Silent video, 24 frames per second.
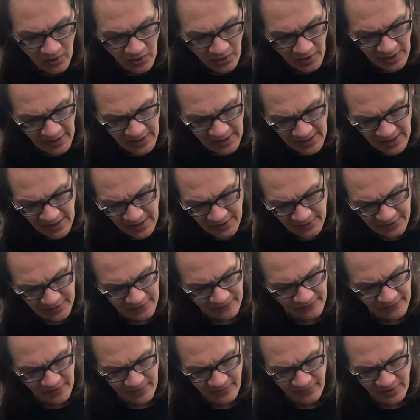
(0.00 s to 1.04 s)
And
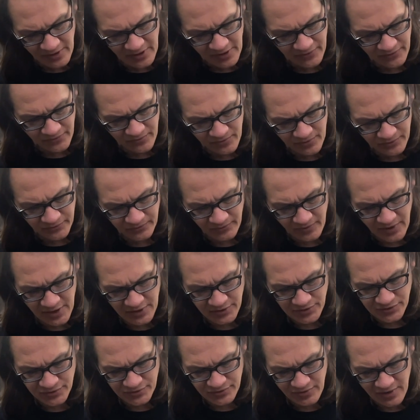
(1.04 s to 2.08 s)
if I run it through its range
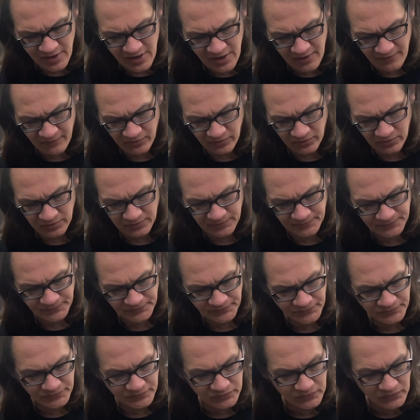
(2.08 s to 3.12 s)
of travel,
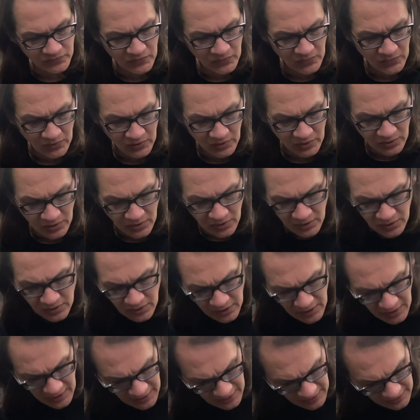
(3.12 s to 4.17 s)

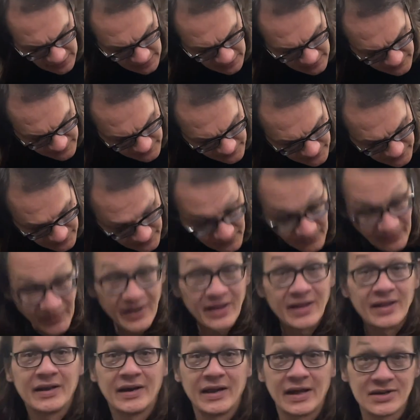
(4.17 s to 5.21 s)

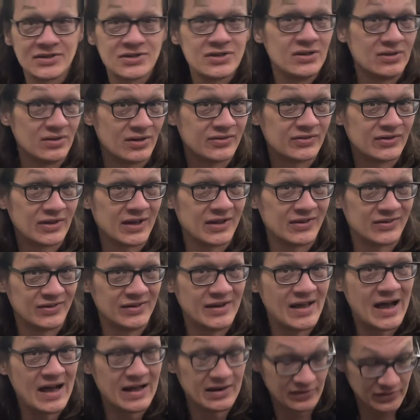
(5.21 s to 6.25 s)
well, it actually looks like it's
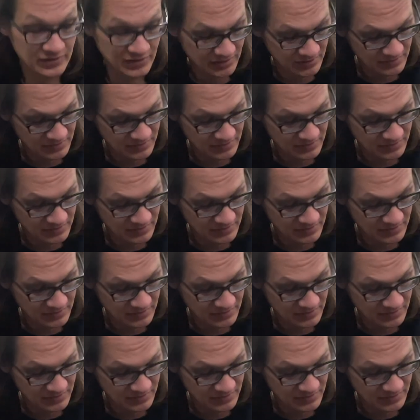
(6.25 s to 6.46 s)
not